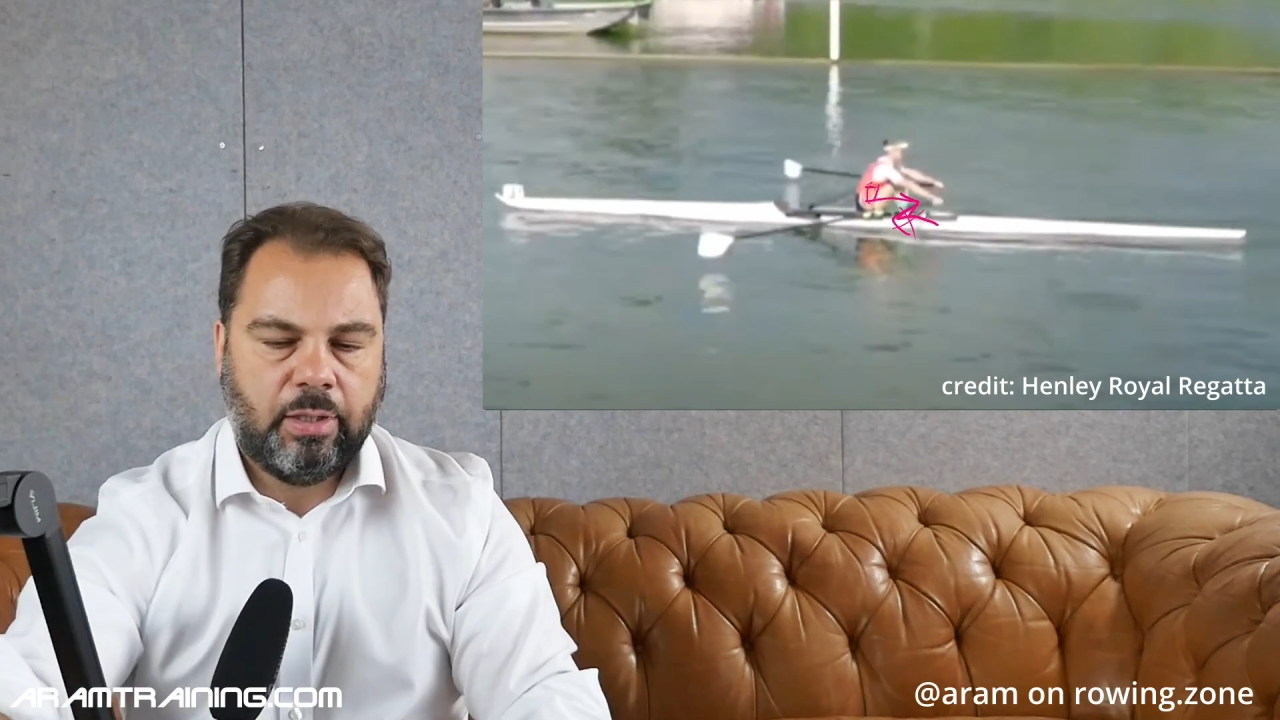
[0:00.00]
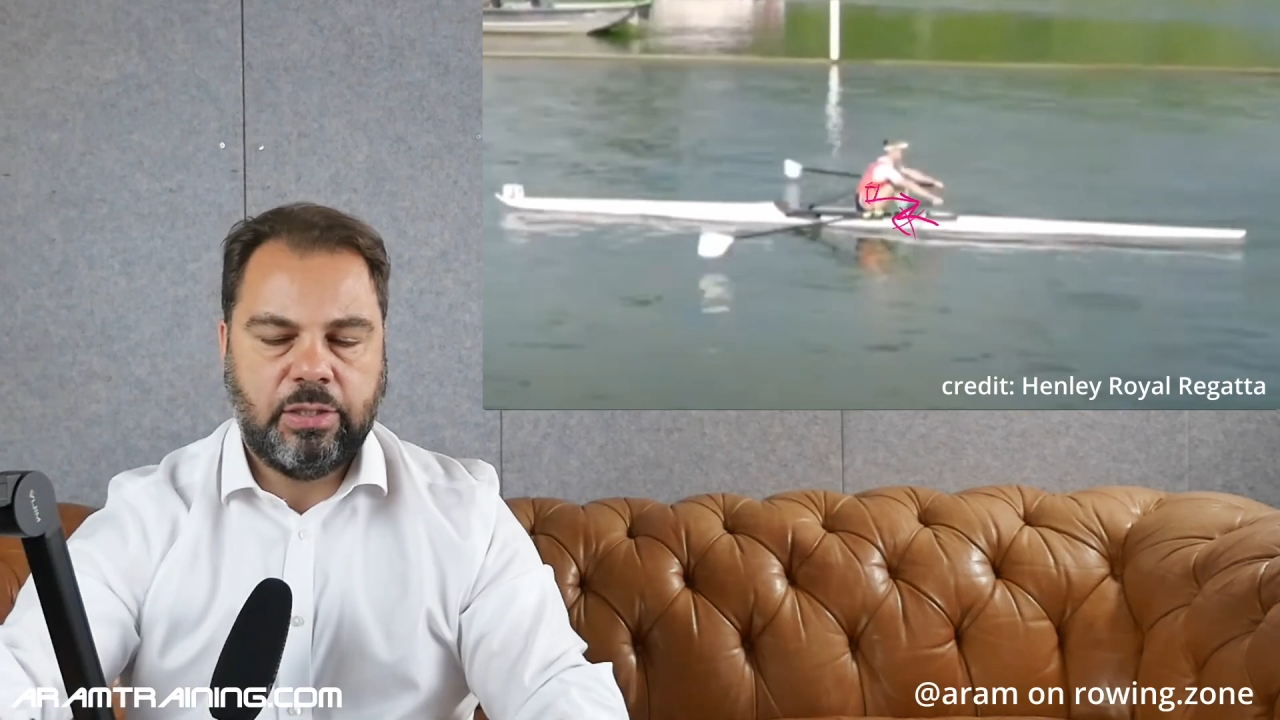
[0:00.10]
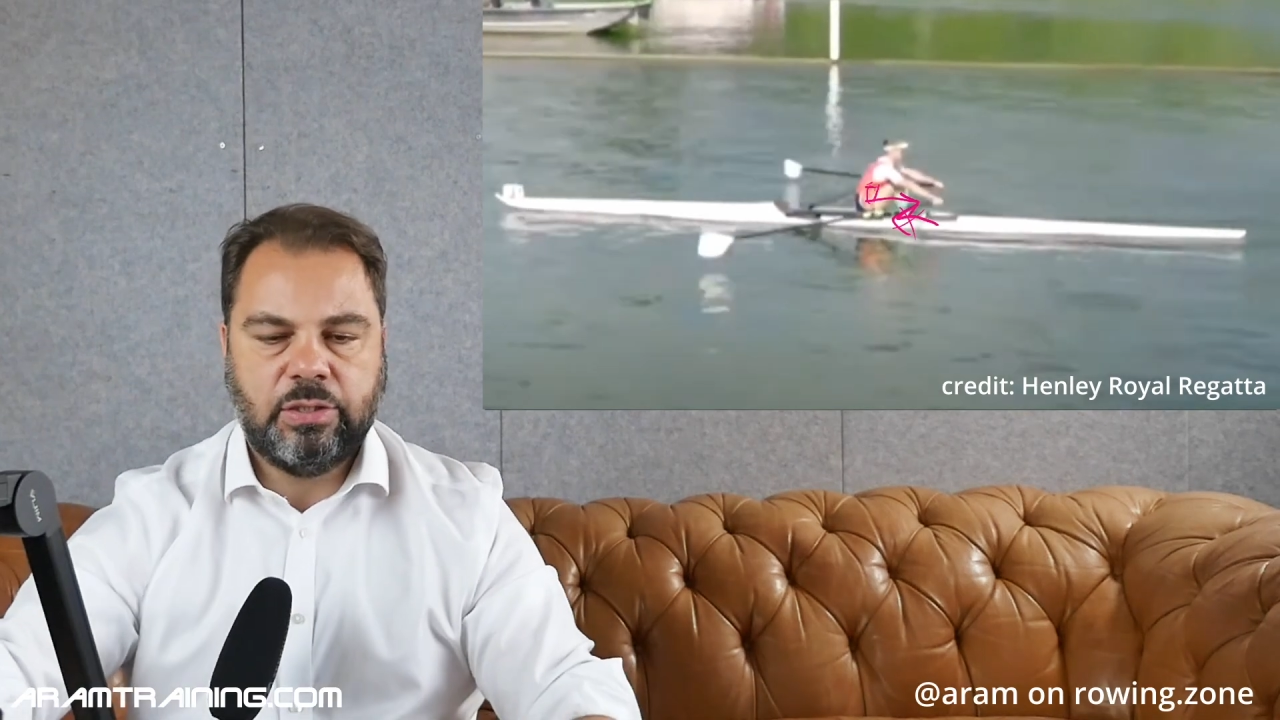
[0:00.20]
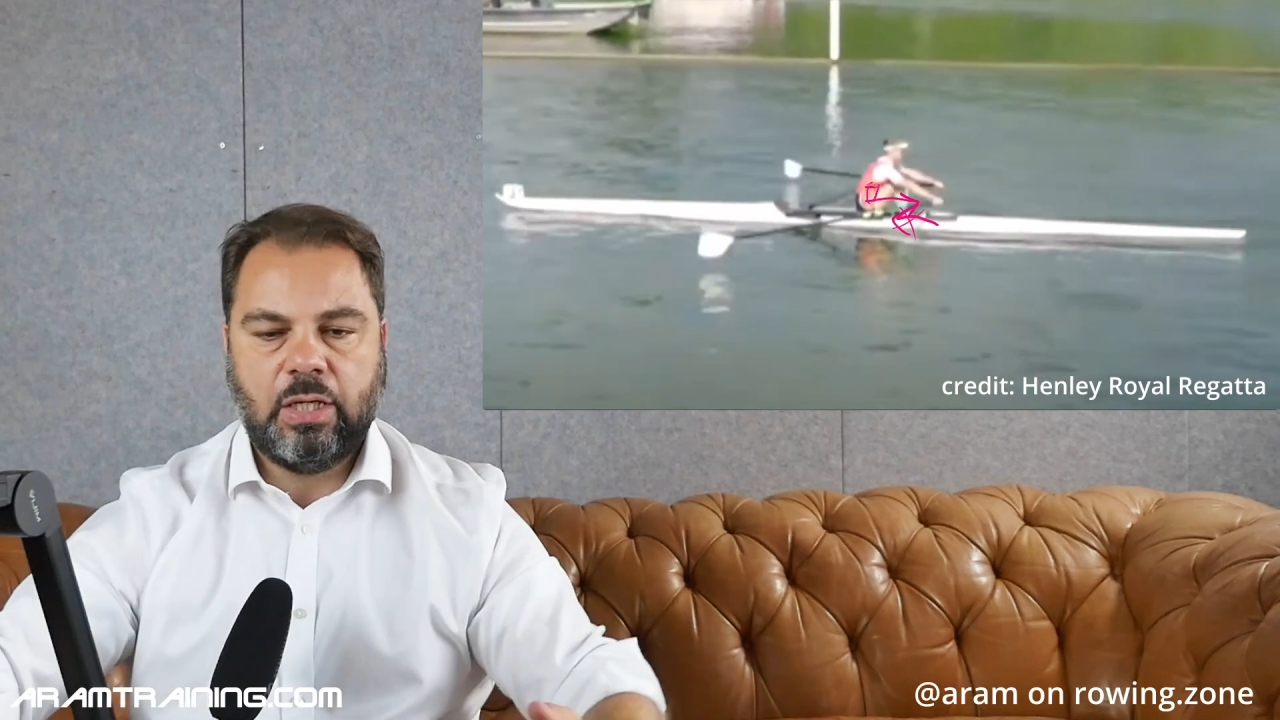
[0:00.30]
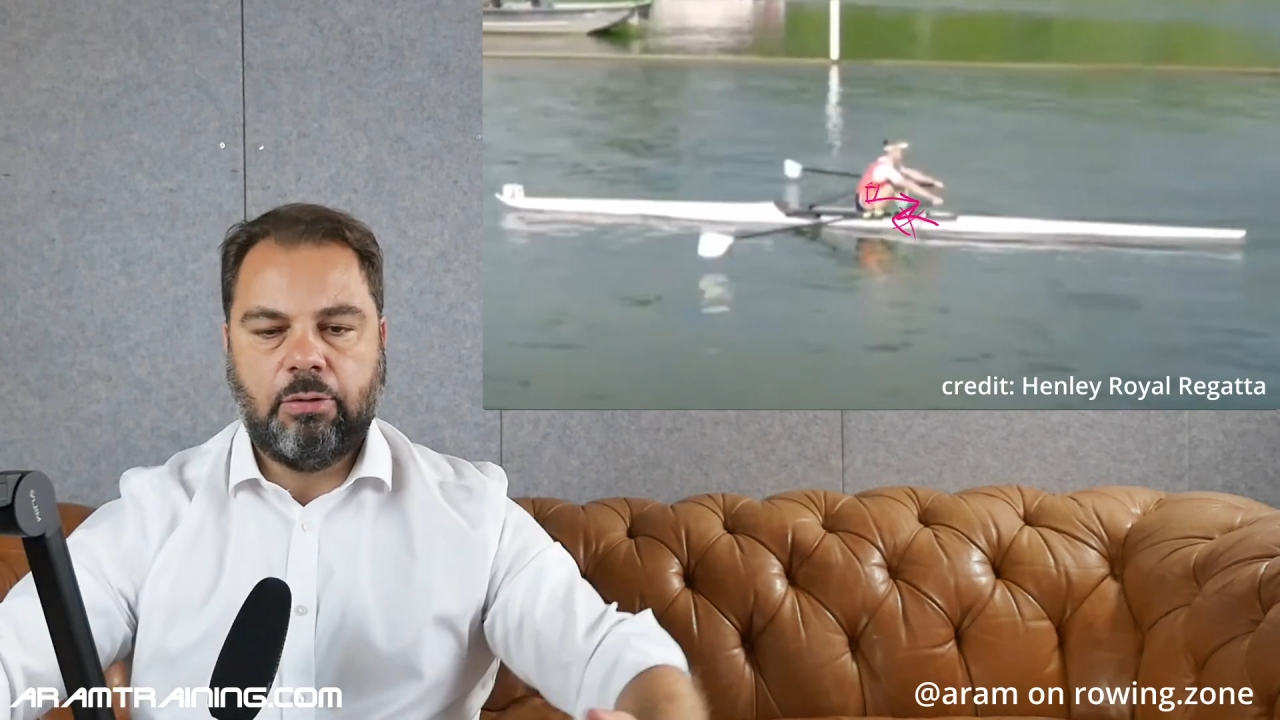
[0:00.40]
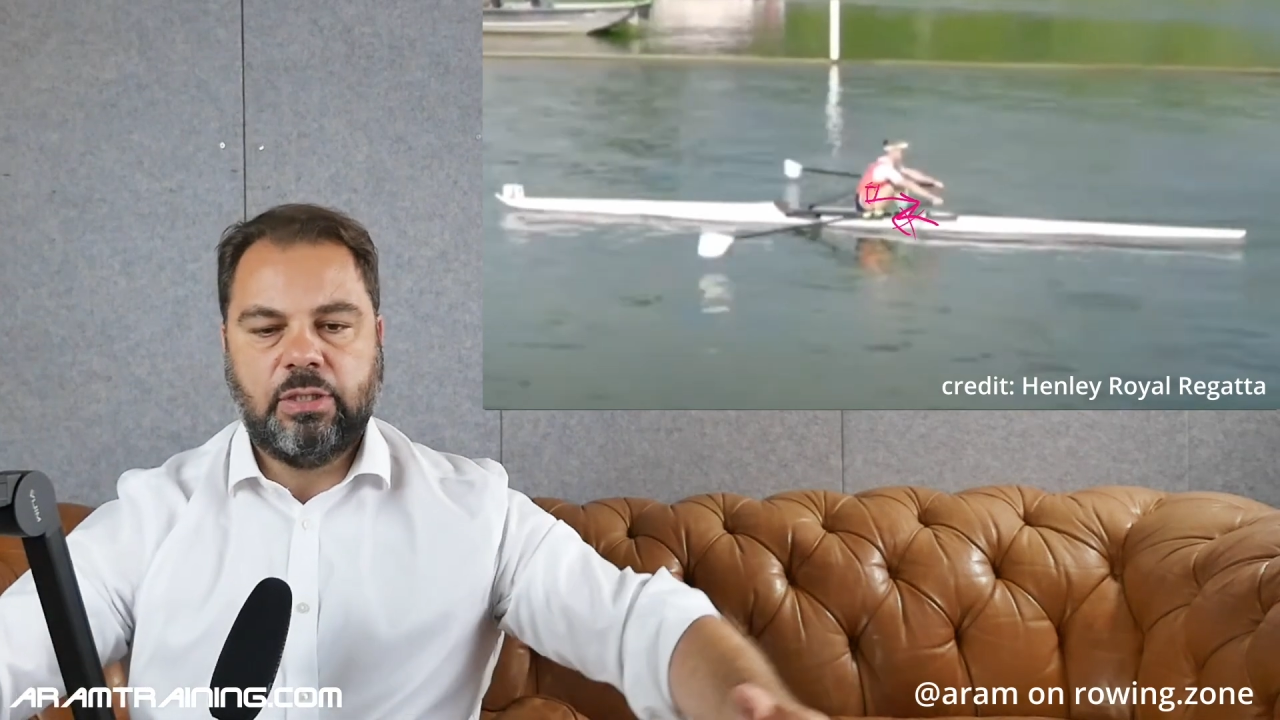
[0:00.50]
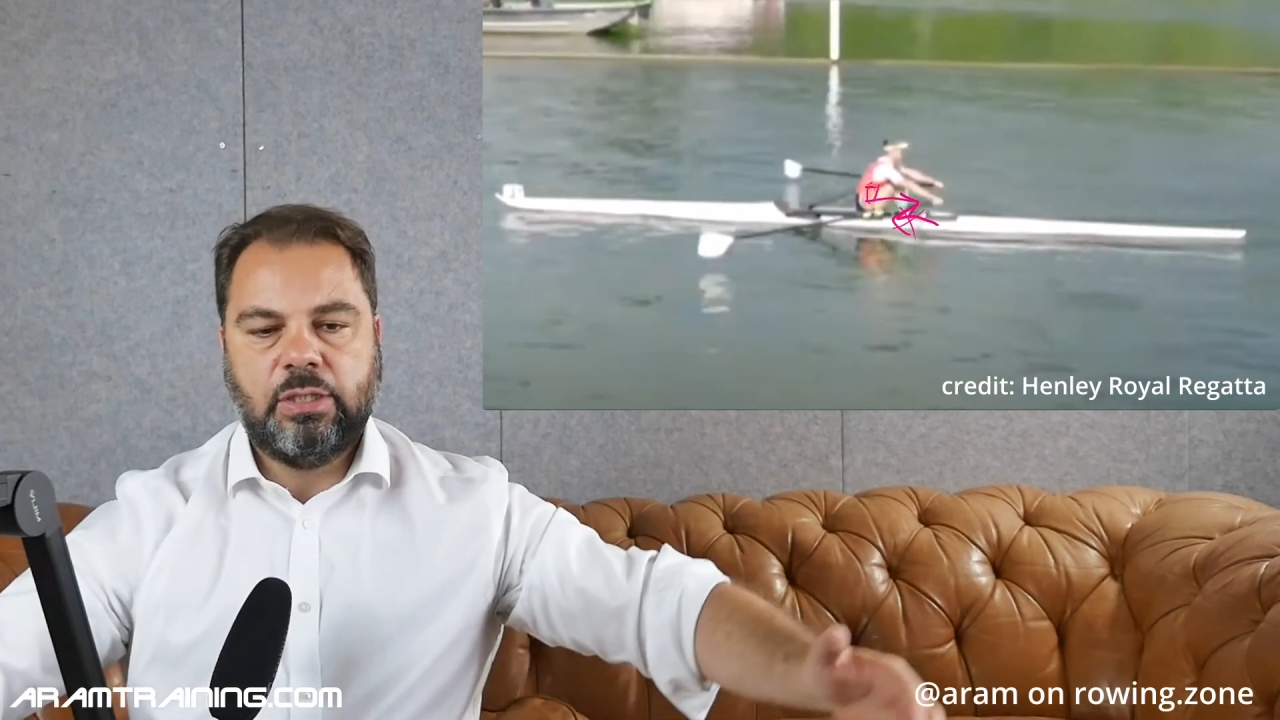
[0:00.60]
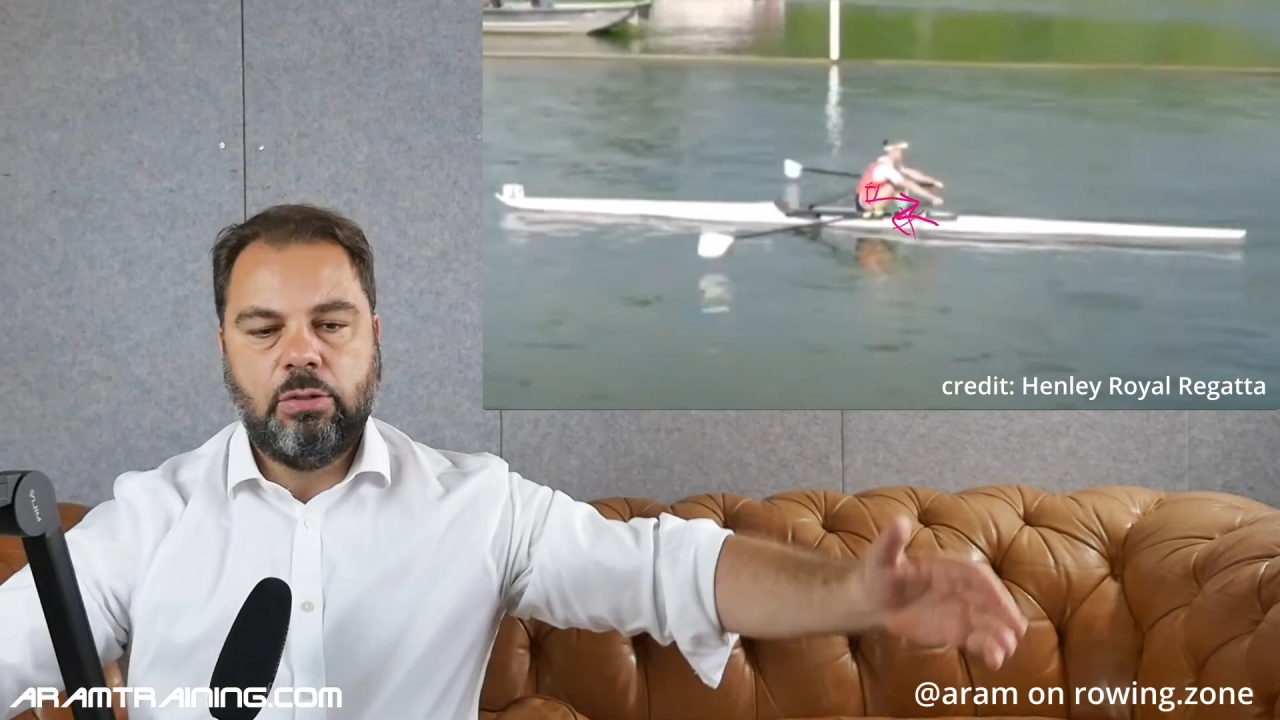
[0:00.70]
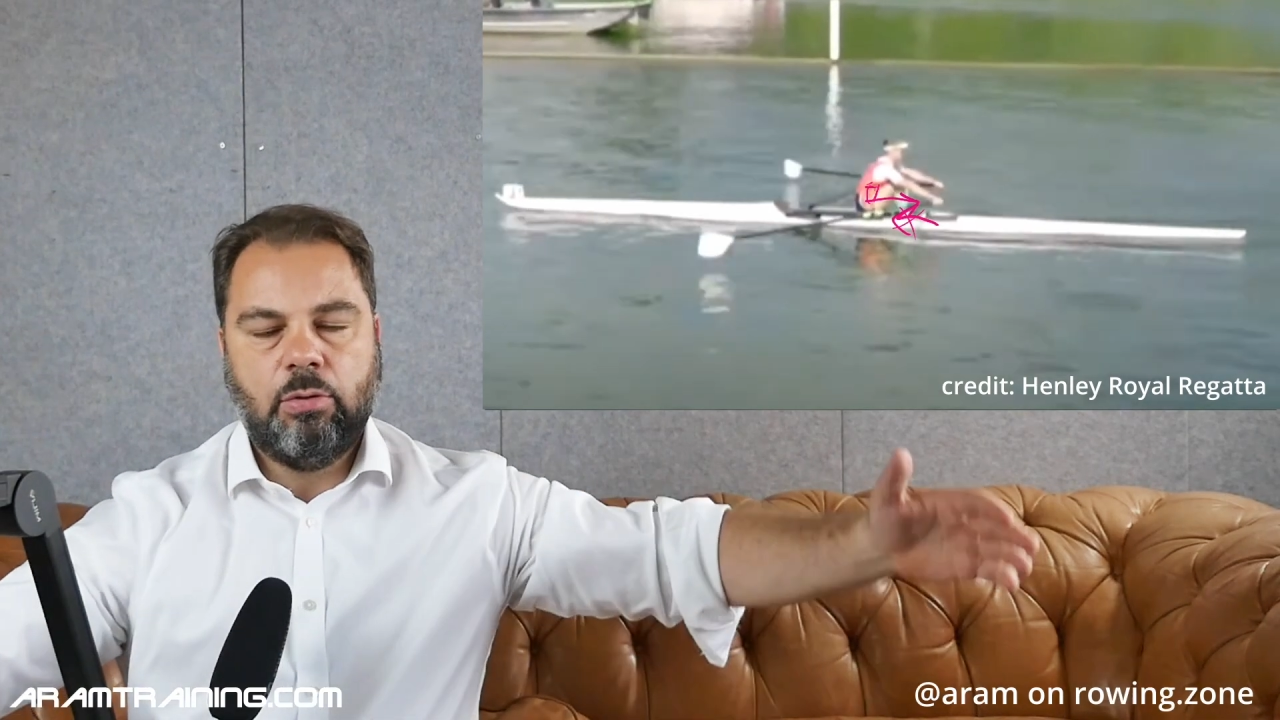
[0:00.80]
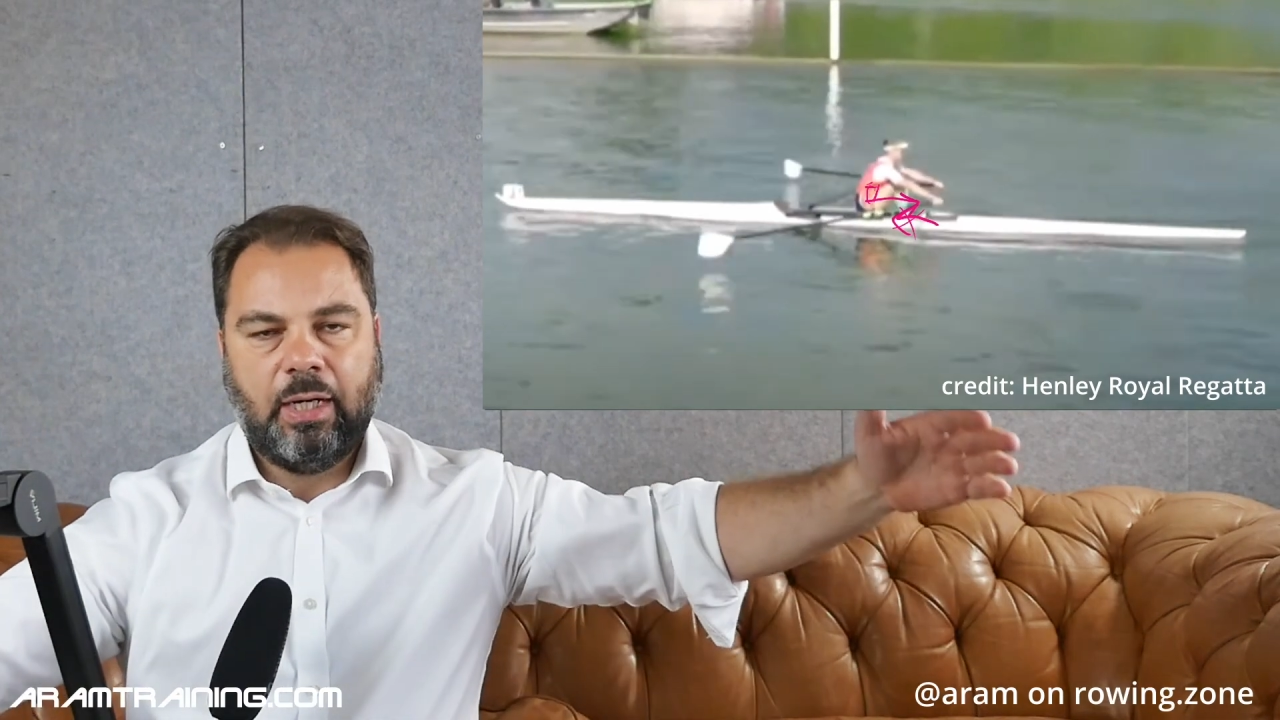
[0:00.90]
he's going too